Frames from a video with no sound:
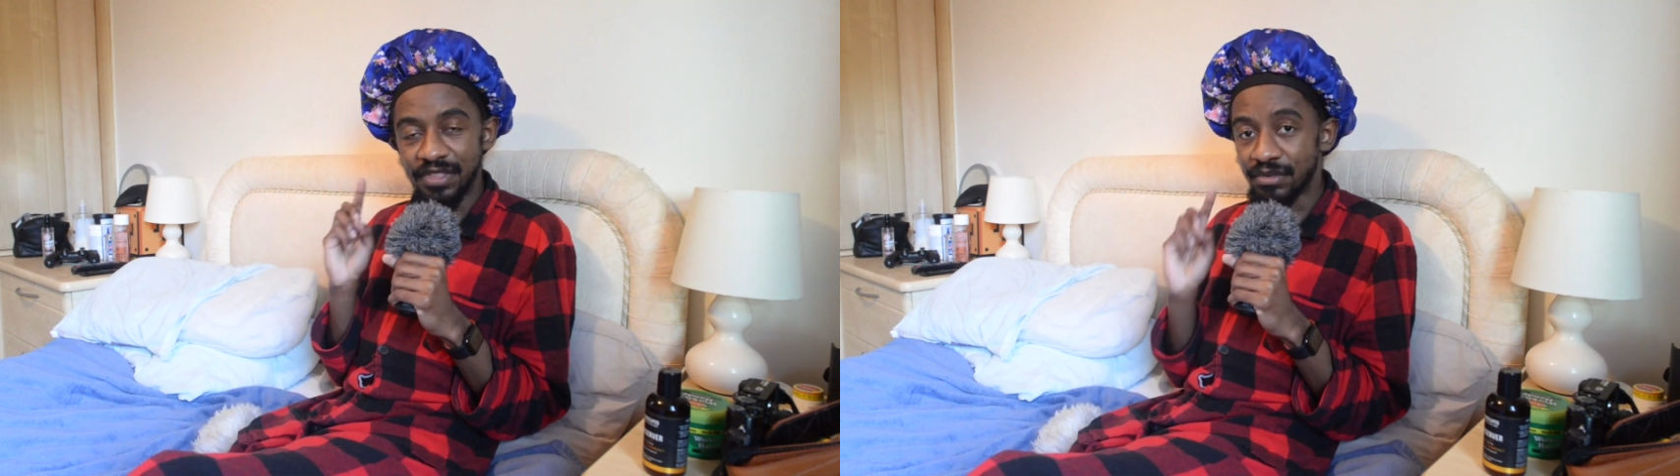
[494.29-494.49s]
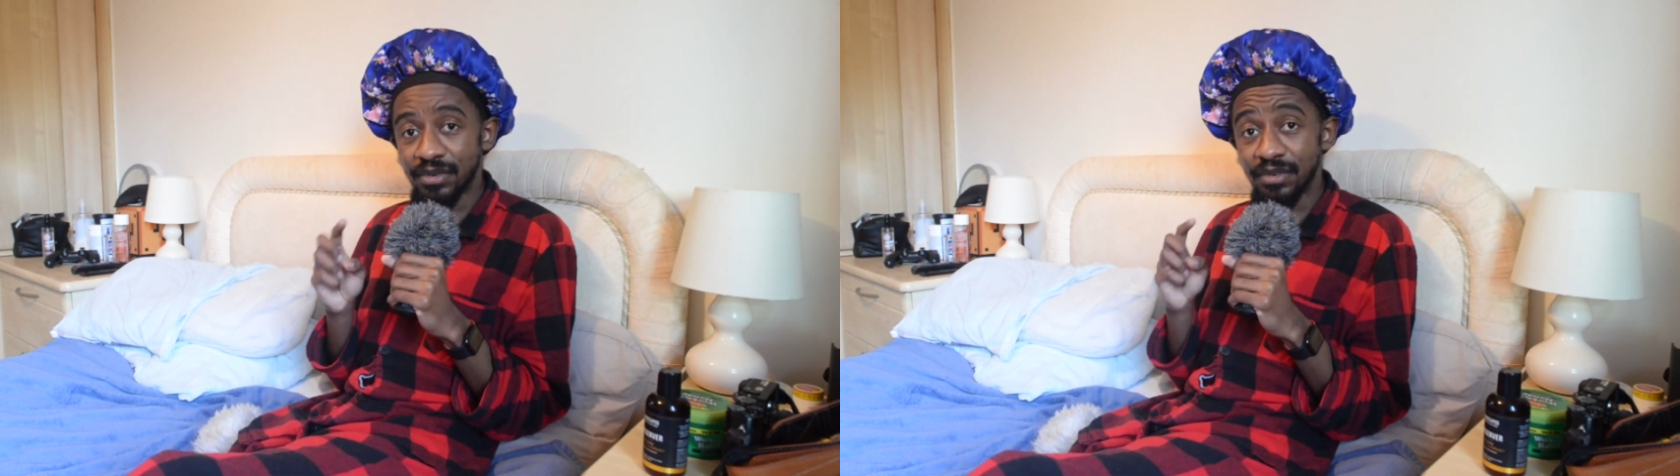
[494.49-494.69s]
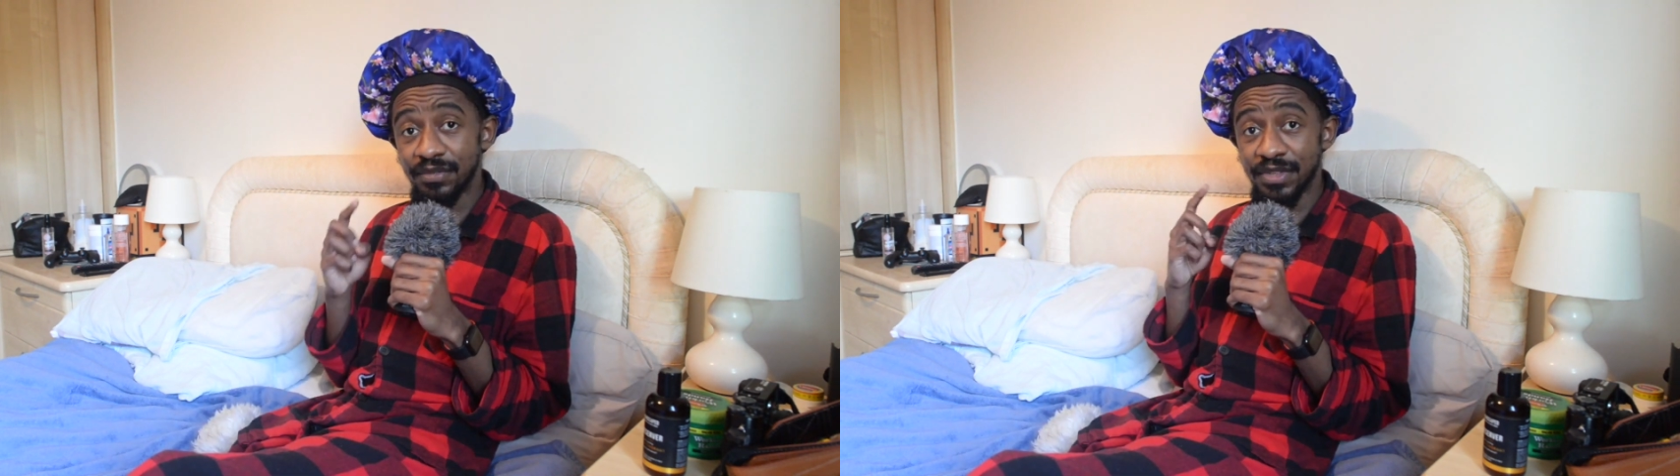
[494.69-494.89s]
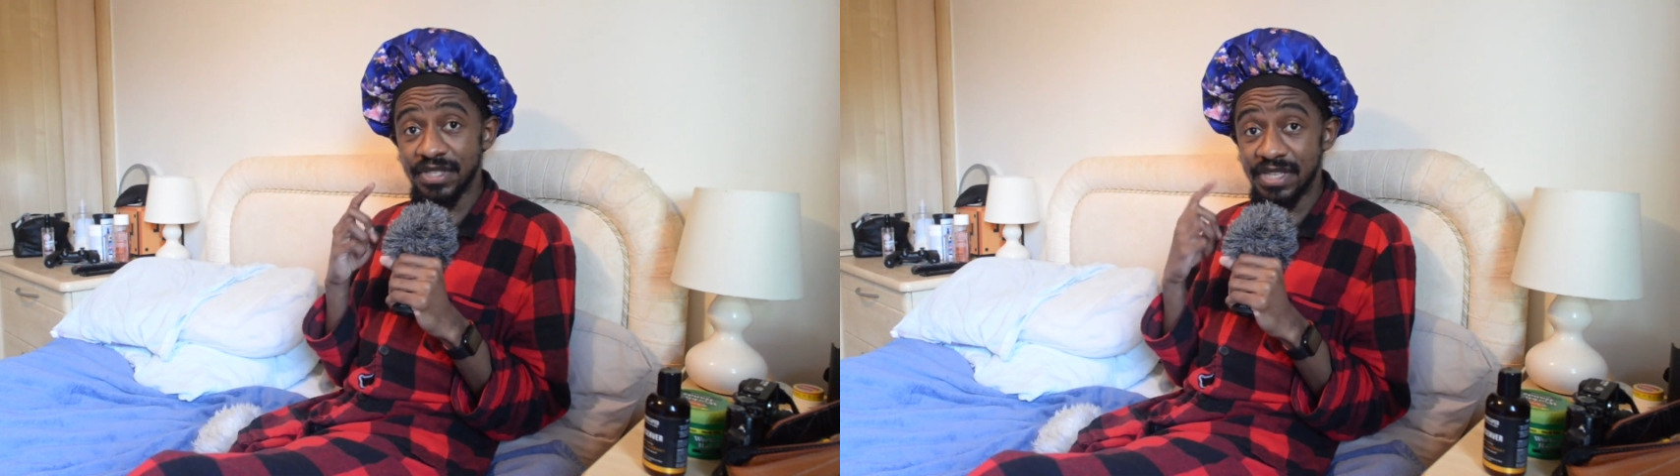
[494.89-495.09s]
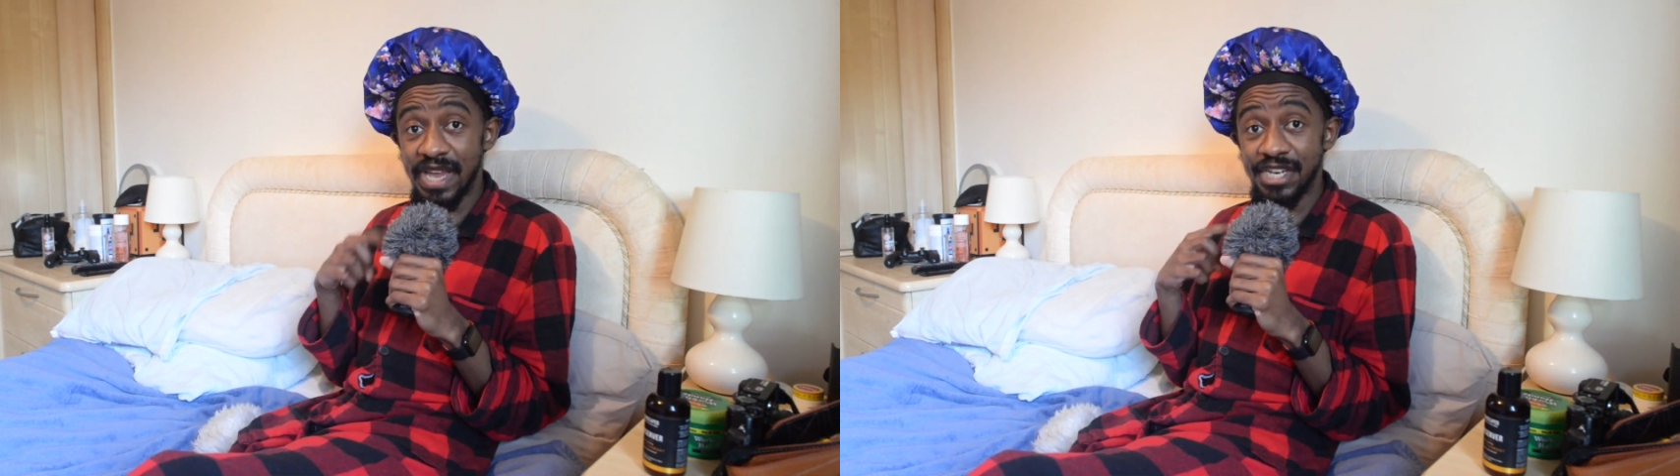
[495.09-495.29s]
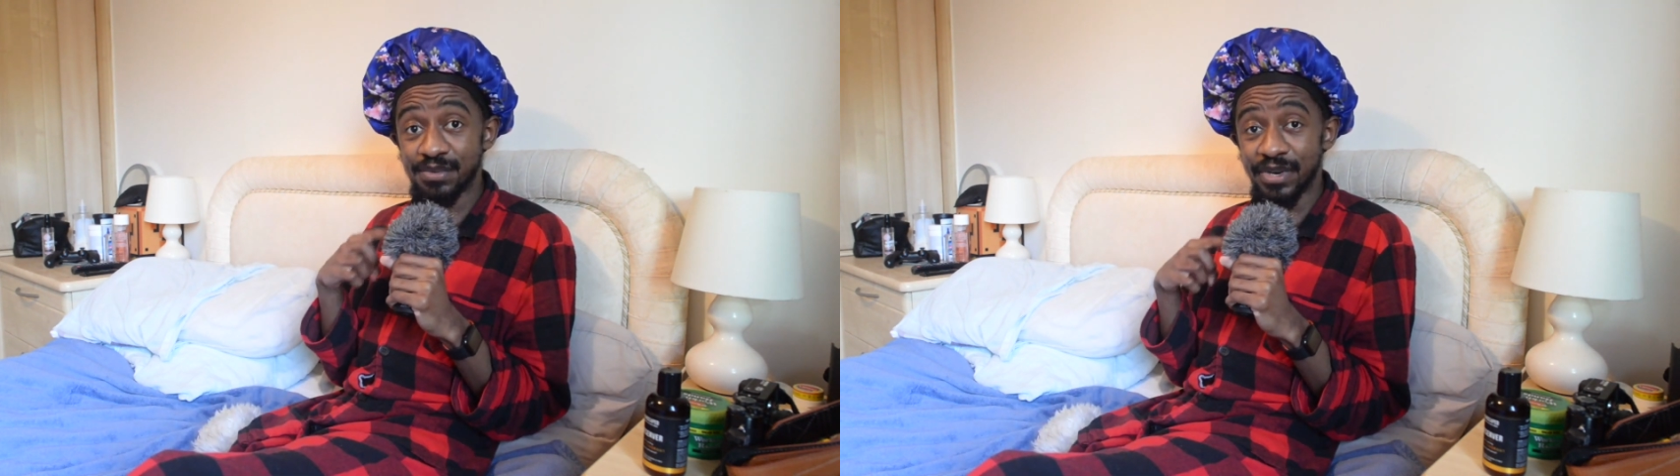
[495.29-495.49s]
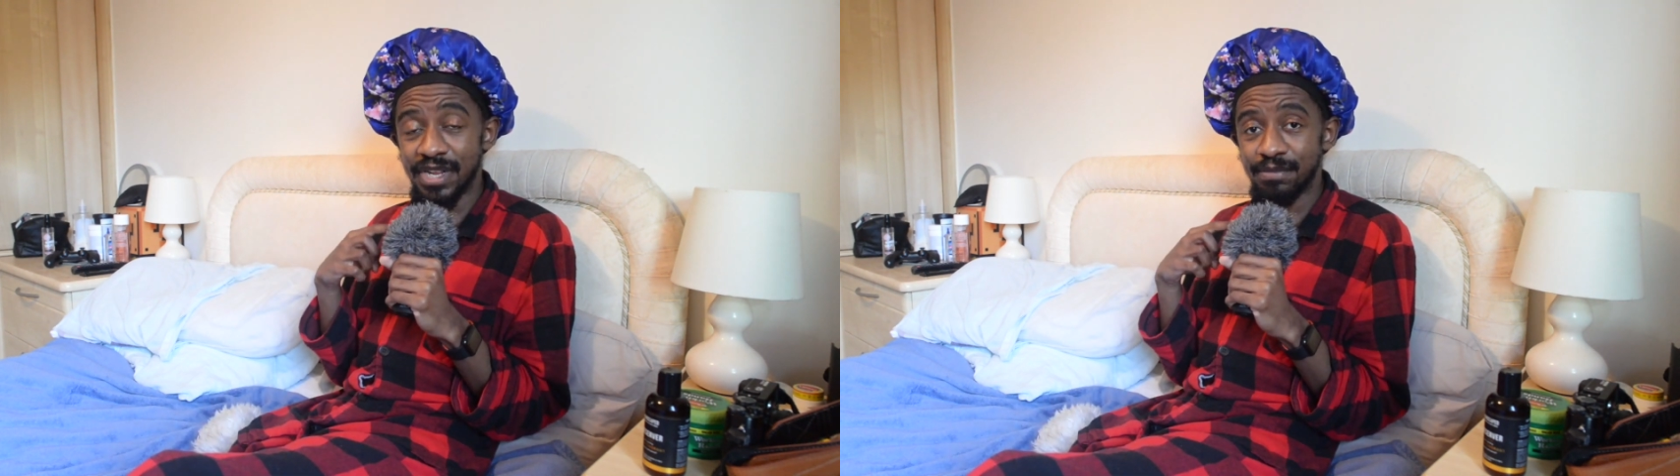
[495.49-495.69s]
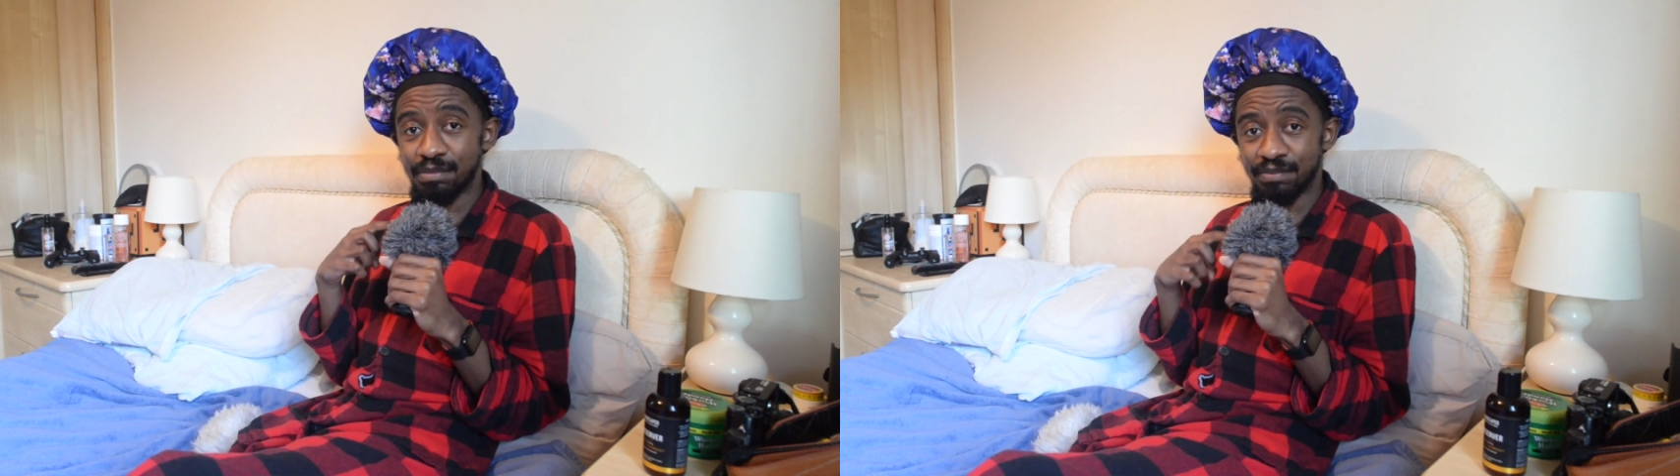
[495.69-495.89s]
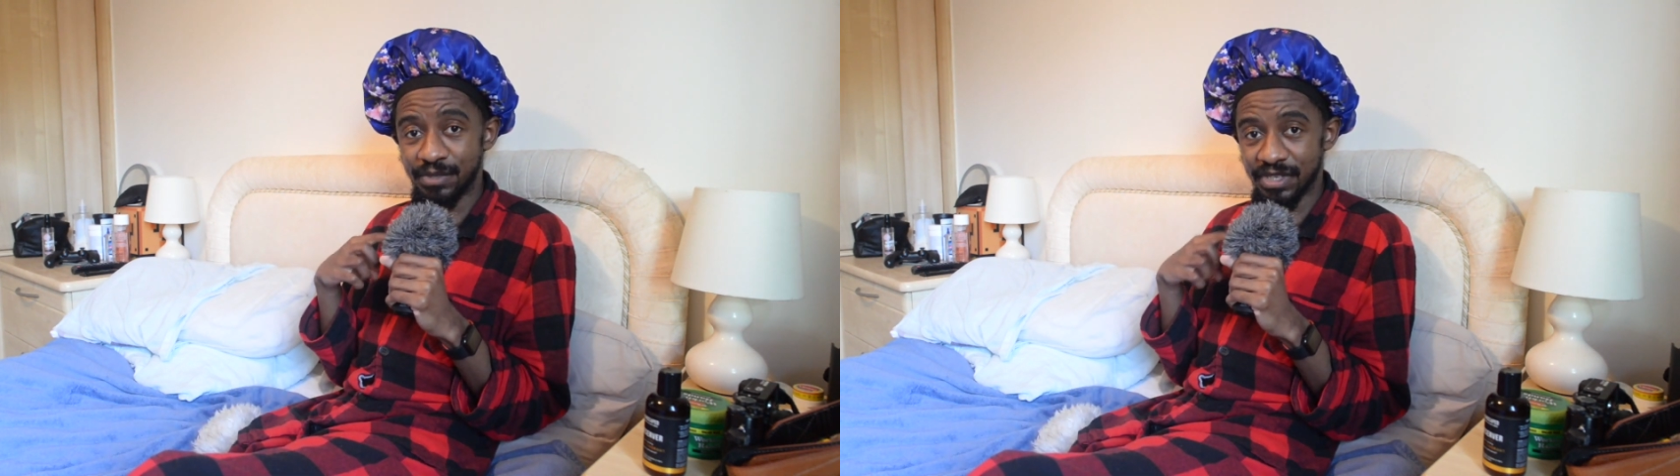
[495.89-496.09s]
There are a lot of things the H1n